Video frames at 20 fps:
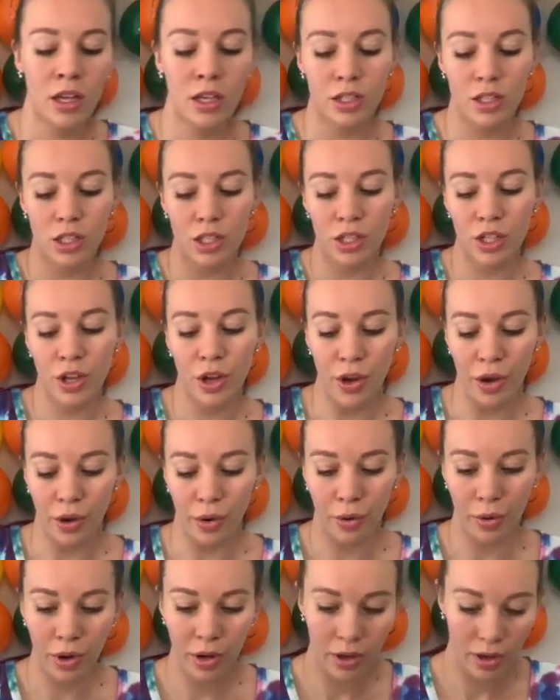
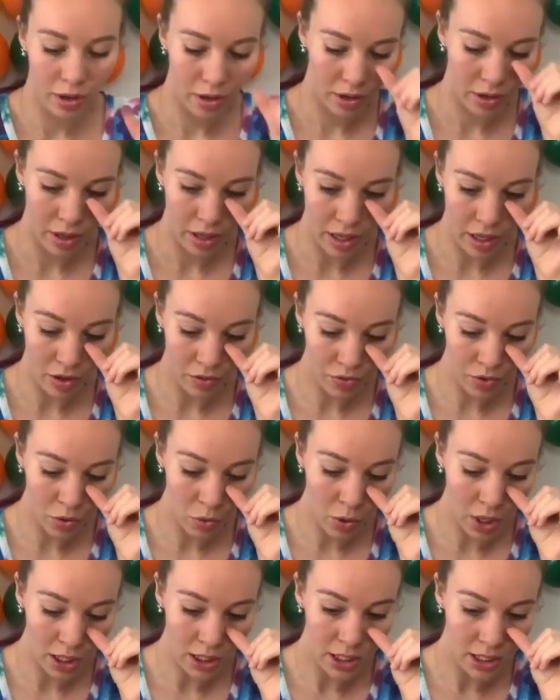So if you
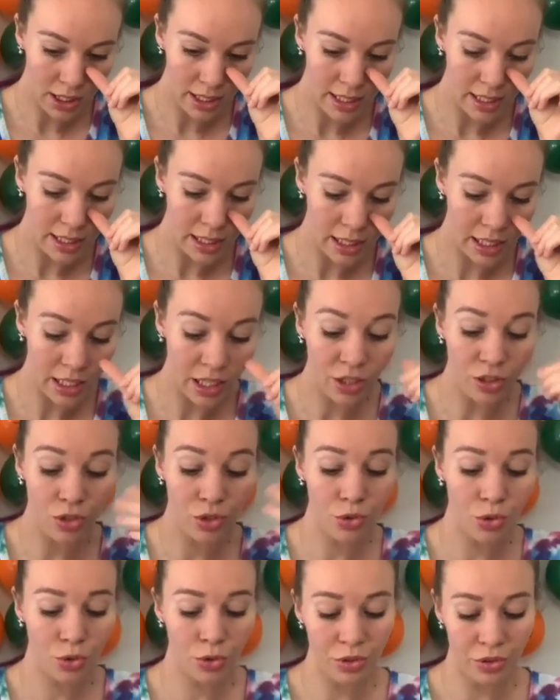wanted to see
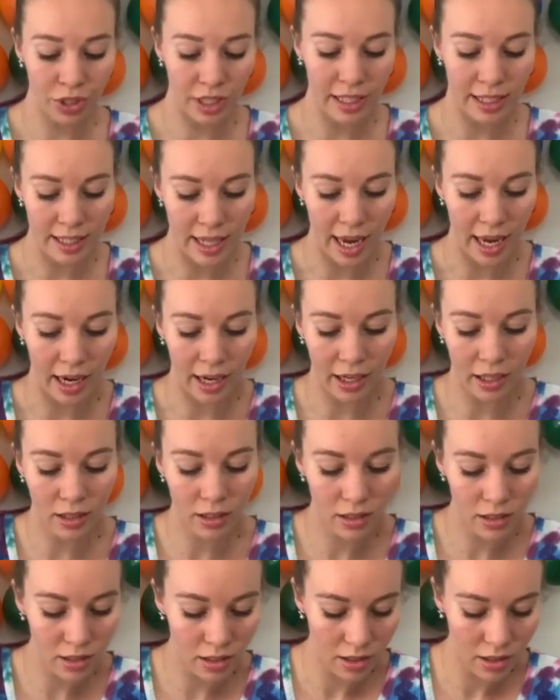jewelry
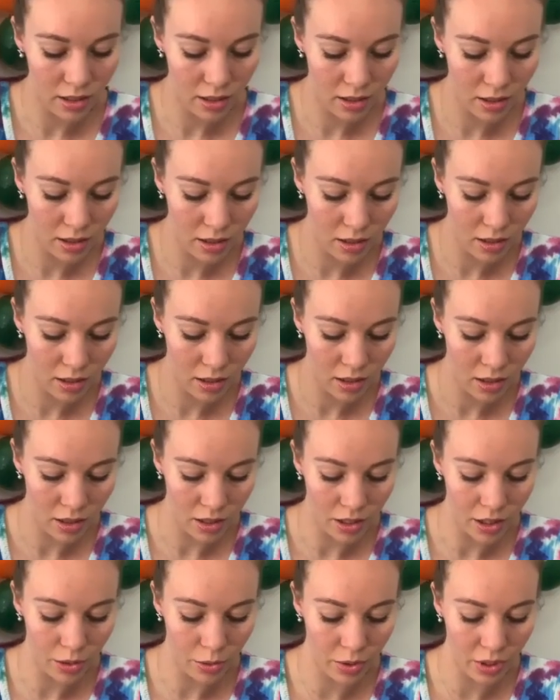settings,
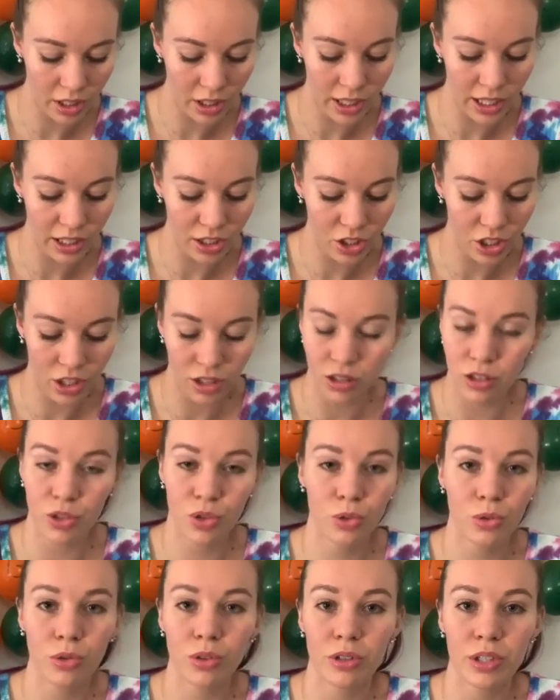you would click just the
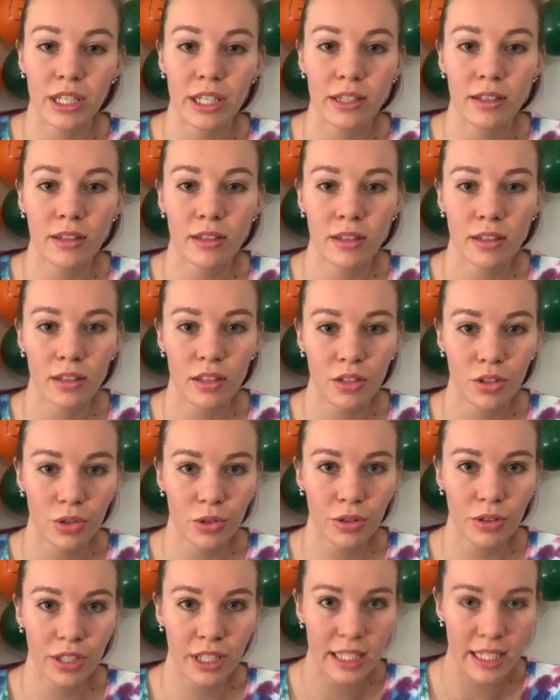jewelry
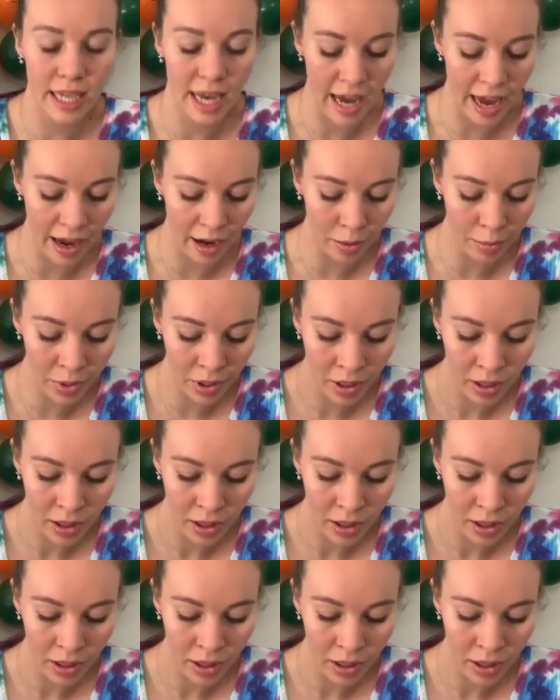tab.